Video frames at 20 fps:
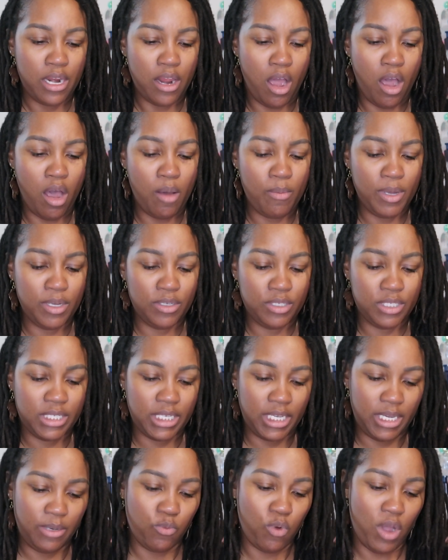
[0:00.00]
almost
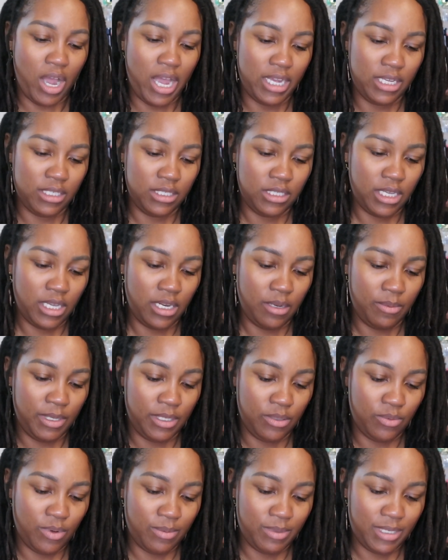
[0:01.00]
seemed, why is Teddy
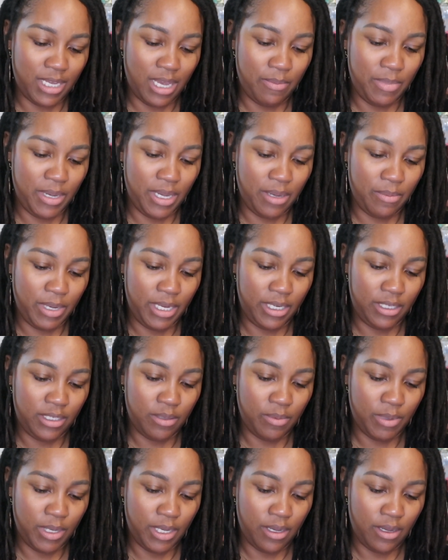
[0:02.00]
B's website being mean
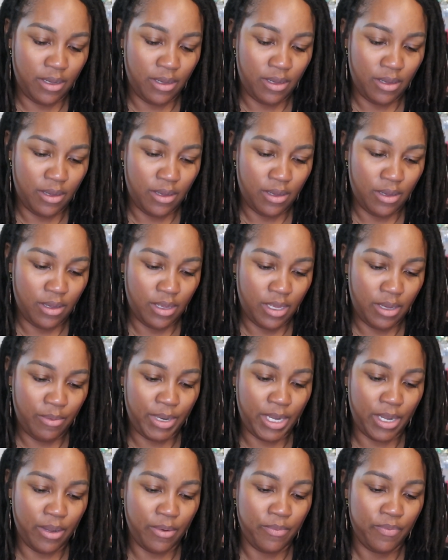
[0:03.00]
to me? There
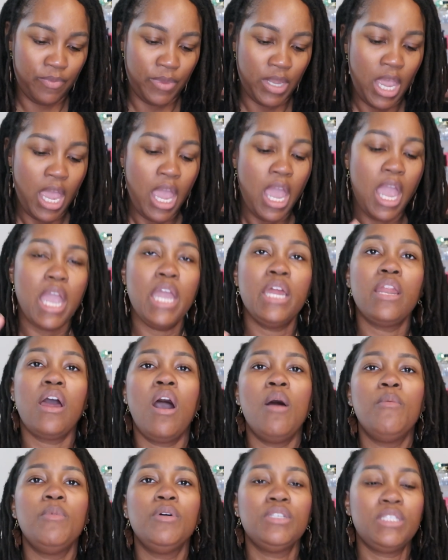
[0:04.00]
we go. It
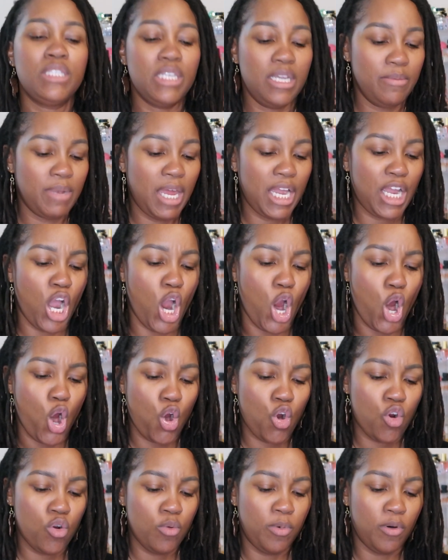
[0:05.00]
almost seemed like a
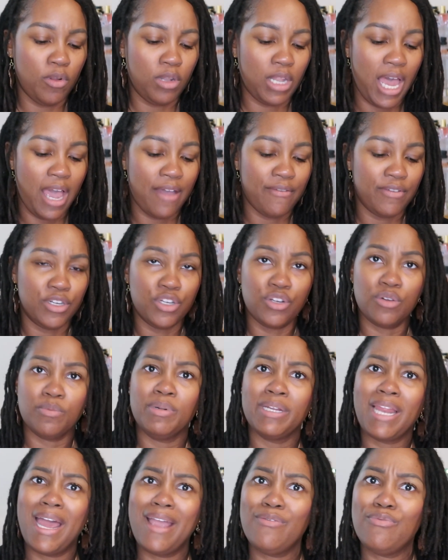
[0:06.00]
herbal lavender,
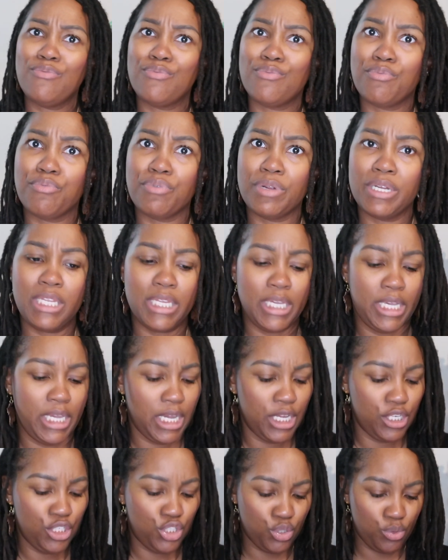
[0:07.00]
but I
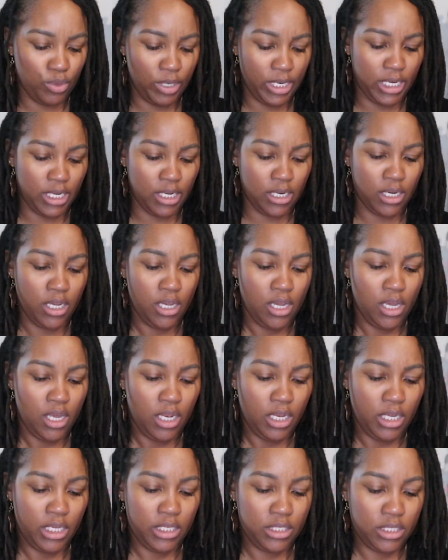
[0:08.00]
really enjoyed it.
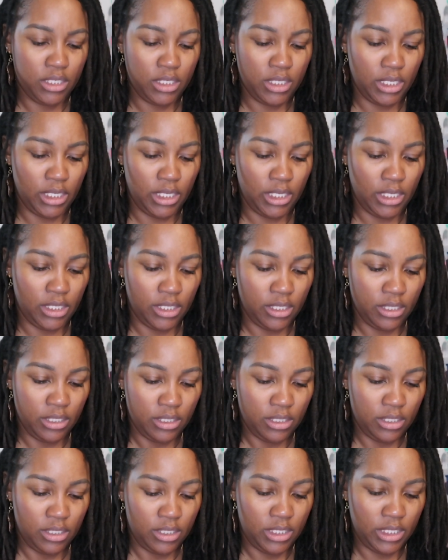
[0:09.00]
Let's see.
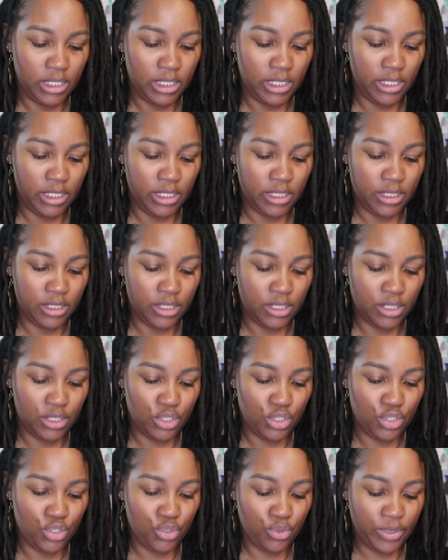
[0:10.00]
D's
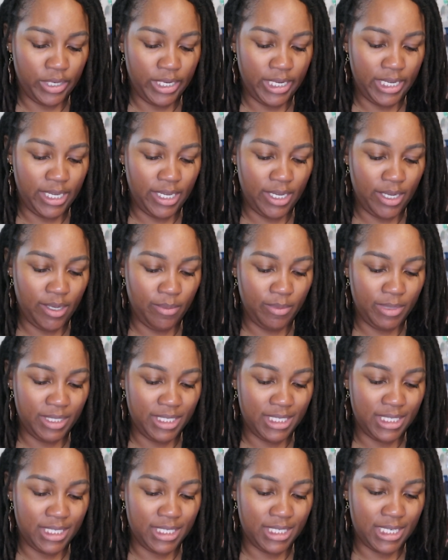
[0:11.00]
Dream
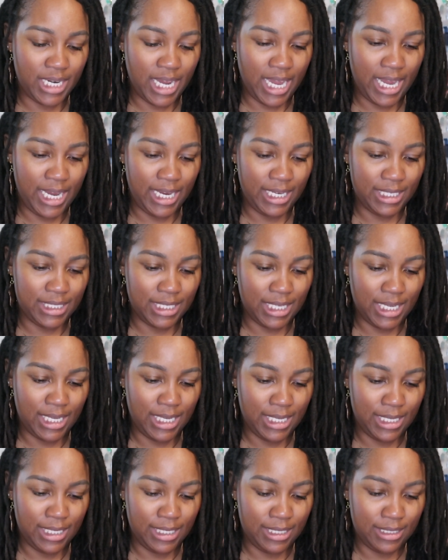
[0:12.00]
State
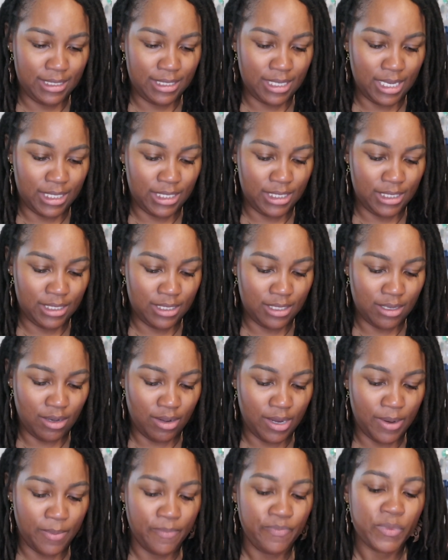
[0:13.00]
is, I just
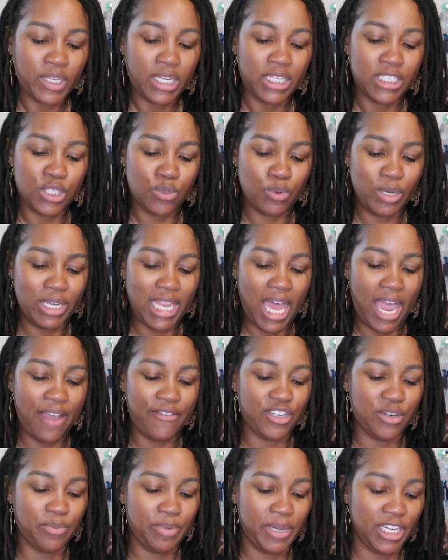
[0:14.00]
saw it, sweet
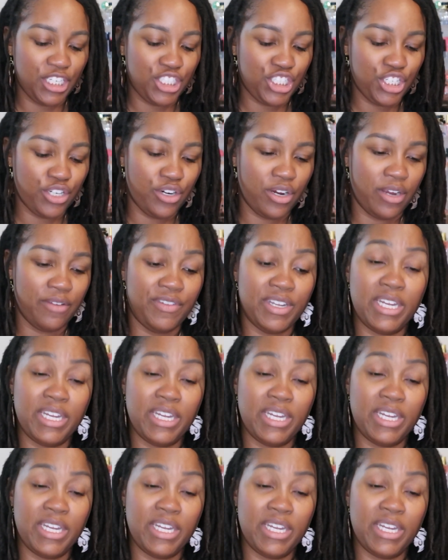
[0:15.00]
lavender, pink sugar, and